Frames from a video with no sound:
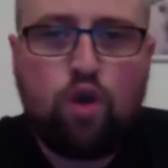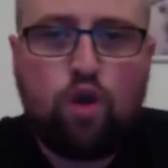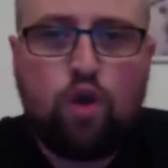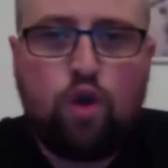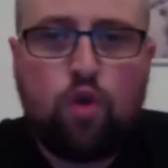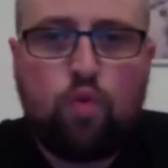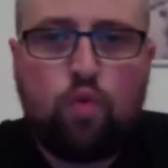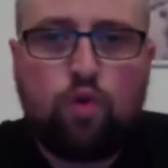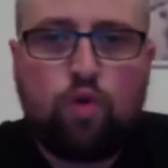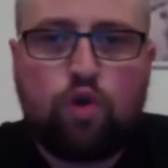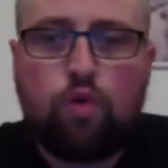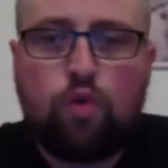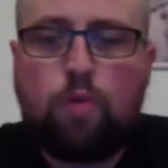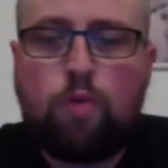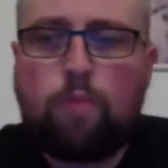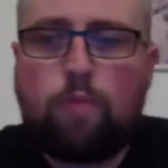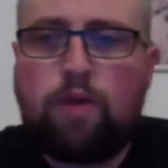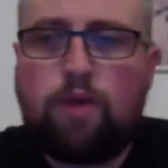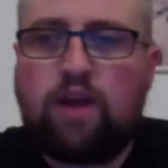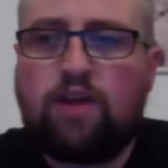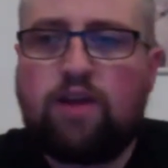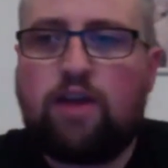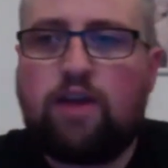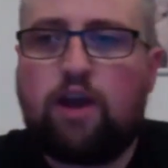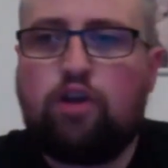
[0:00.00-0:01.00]
We're going to be breaking
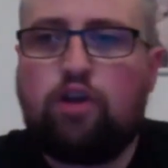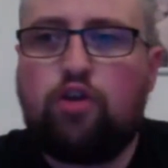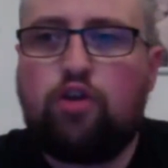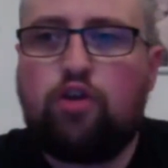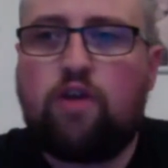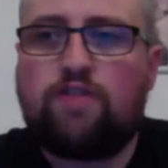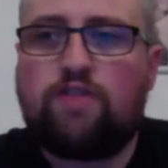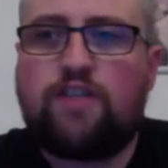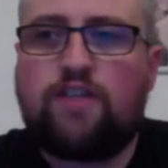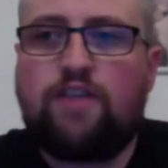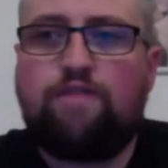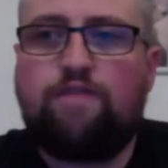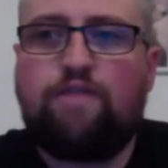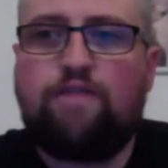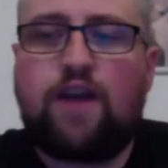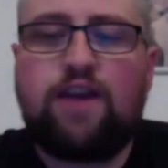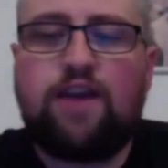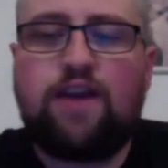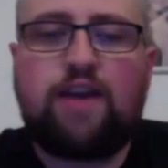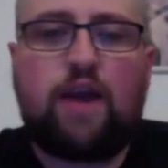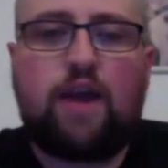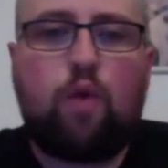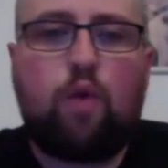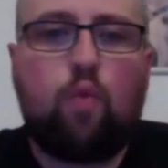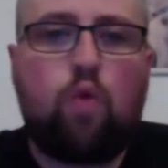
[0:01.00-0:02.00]
down UFC Fight
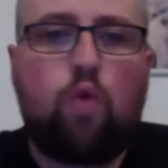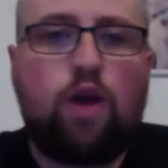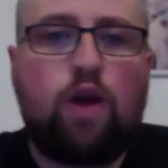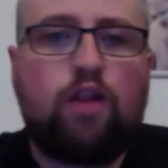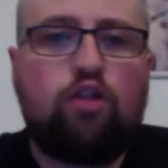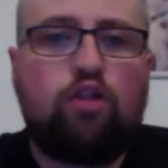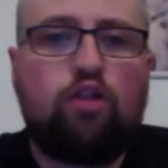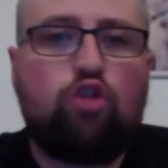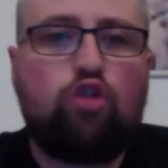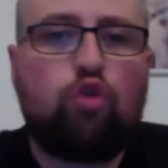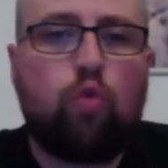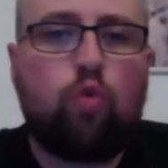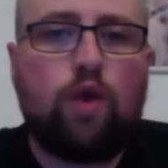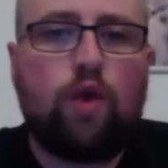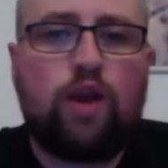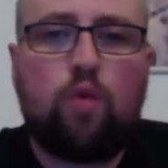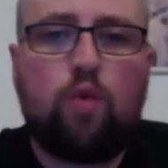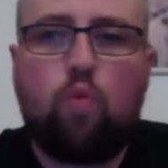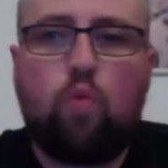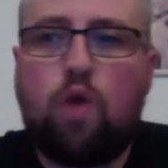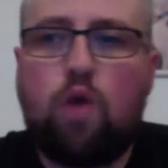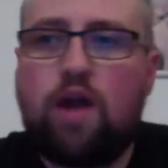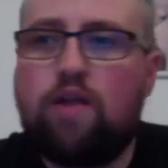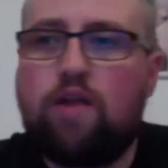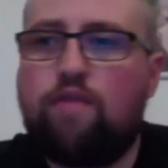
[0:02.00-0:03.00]
Night
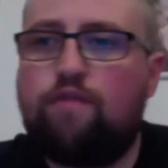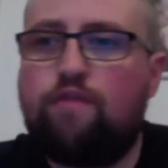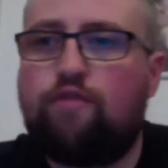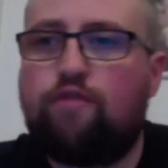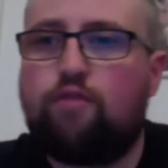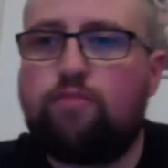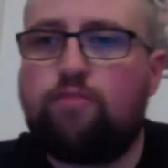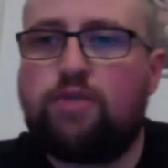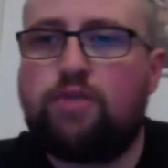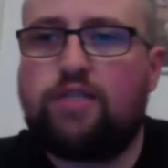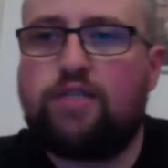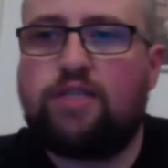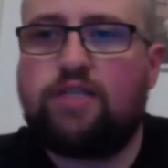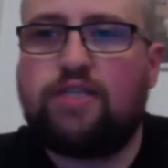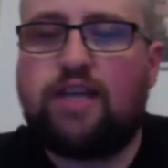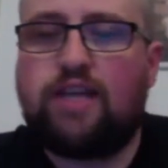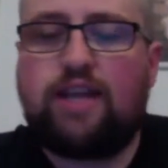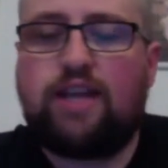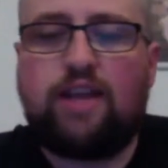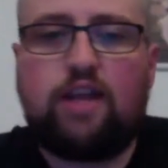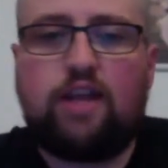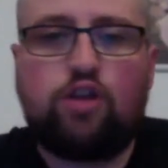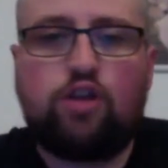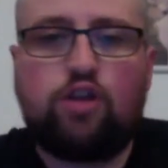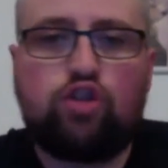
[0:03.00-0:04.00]
121 from
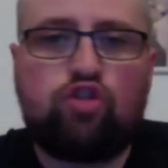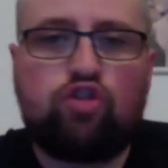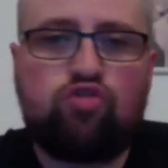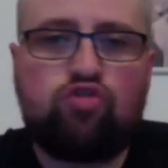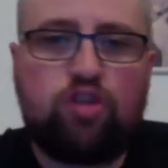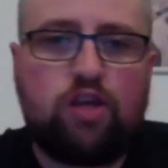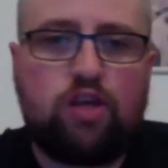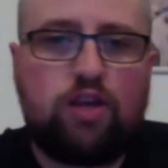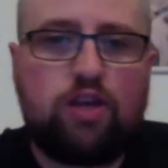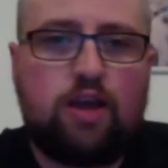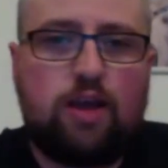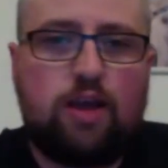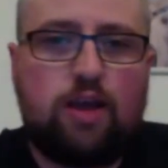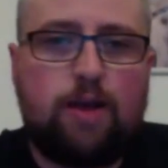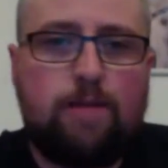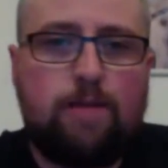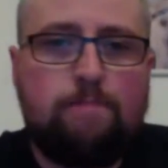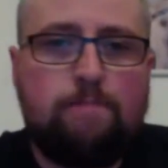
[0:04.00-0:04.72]
Sydney, Australia,